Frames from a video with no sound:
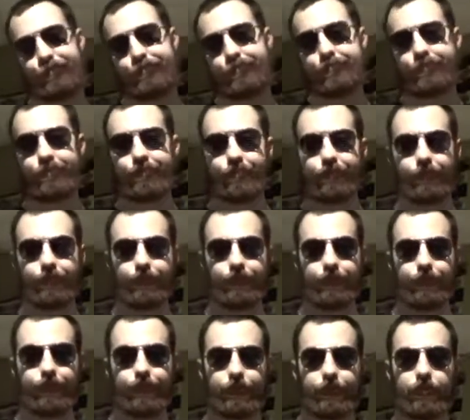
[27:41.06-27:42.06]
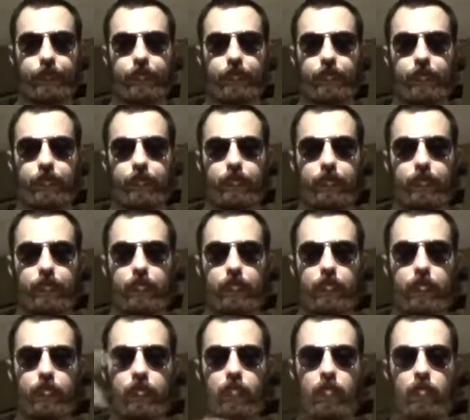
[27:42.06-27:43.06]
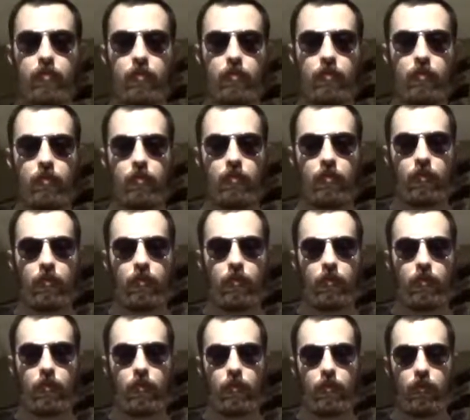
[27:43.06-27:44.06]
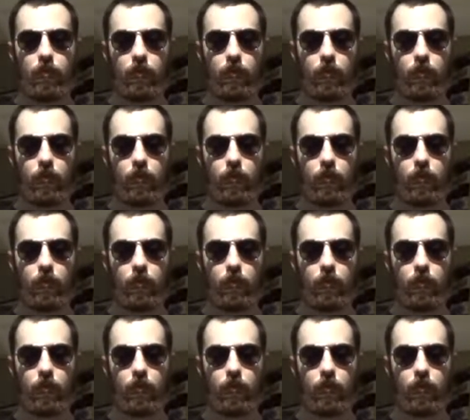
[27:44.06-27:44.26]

(not speaking)